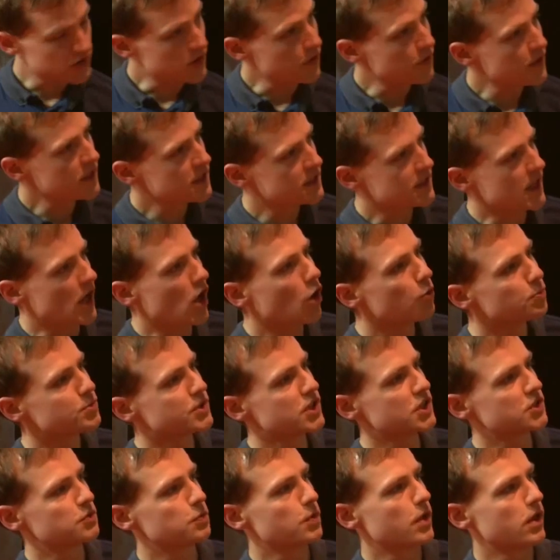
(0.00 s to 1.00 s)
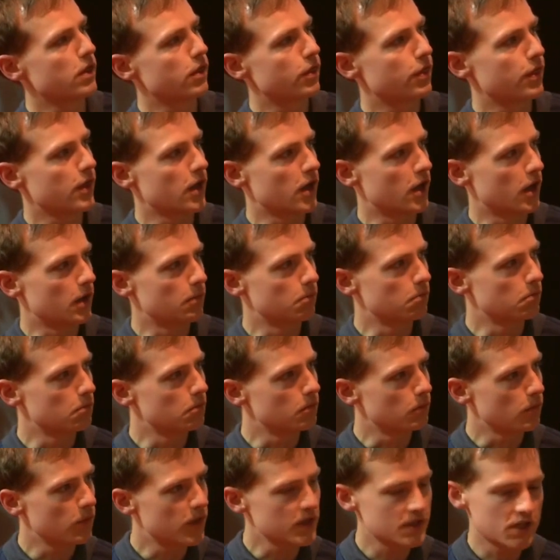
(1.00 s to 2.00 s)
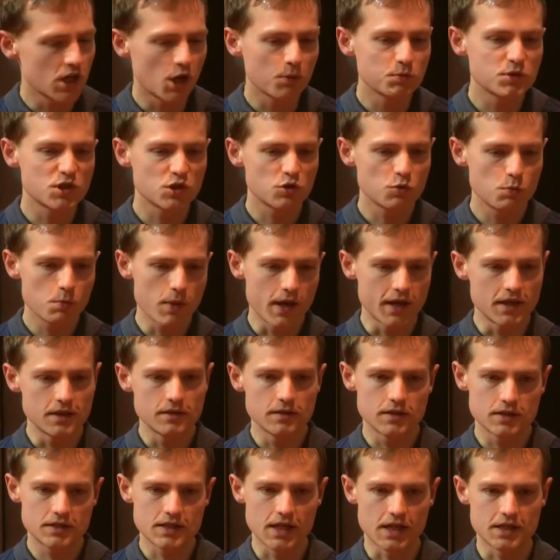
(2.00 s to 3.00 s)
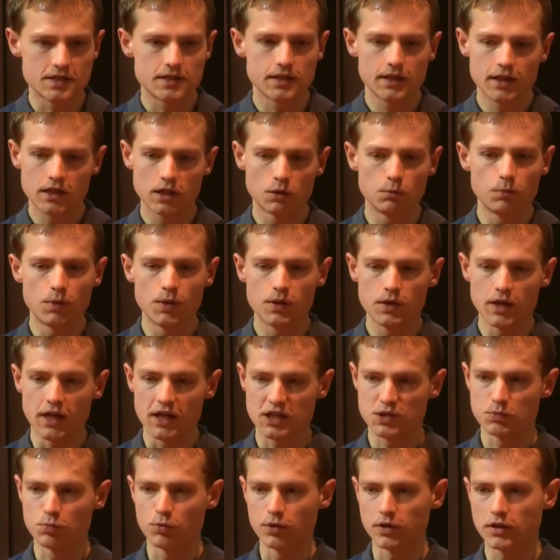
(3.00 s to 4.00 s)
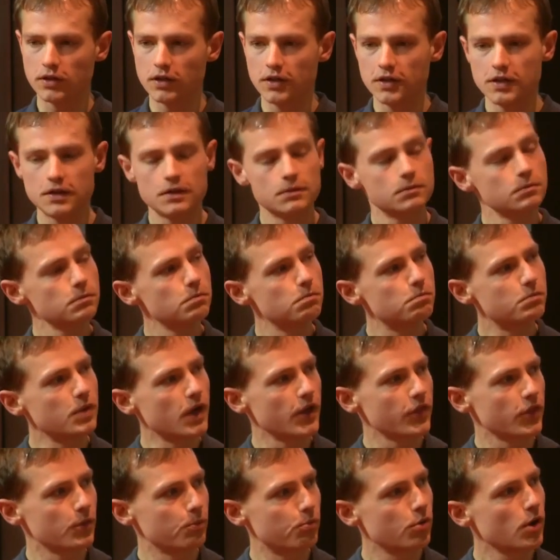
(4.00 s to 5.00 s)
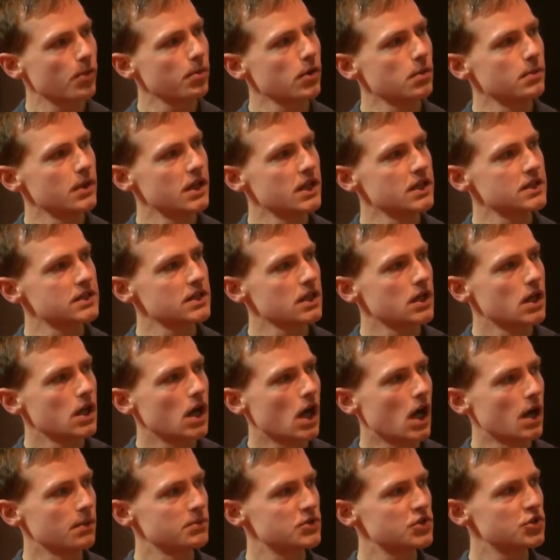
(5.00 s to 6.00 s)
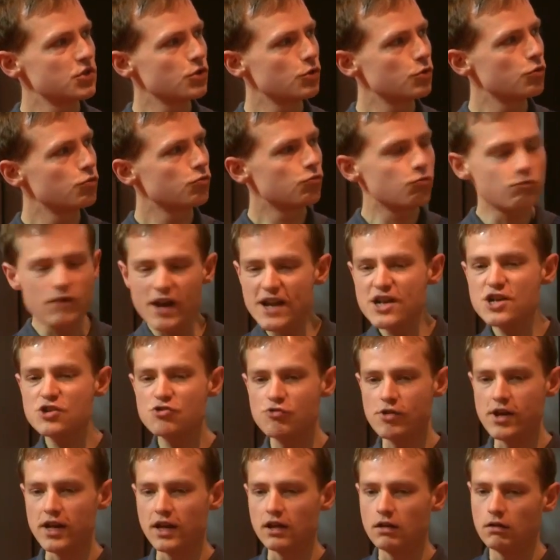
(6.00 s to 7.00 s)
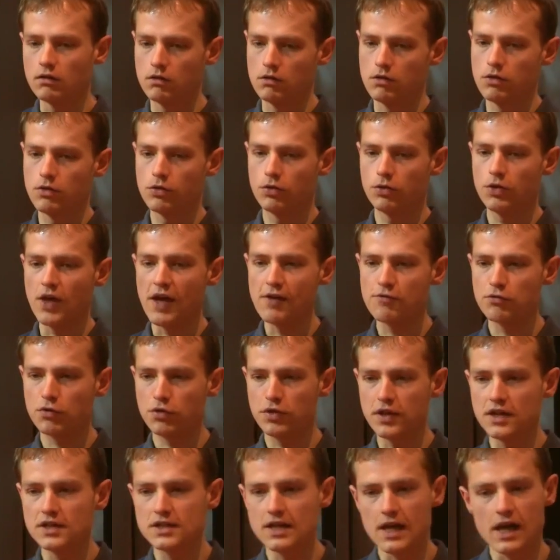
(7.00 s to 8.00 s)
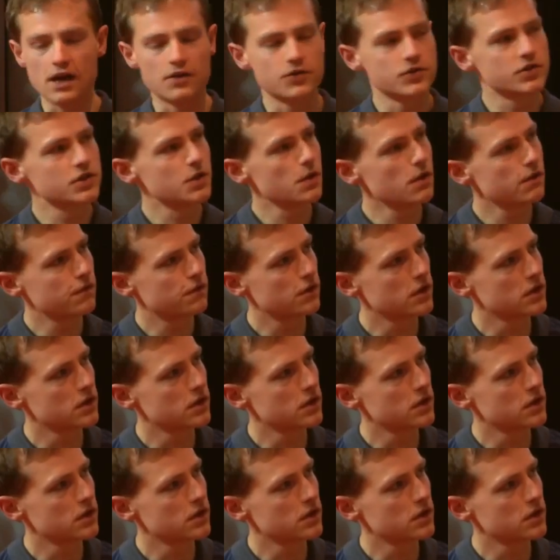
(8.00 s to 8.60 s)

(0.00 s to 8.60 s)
so this helps us with making the test a little bit less brittle. But the problem is, I'm still rendering everything down. So if,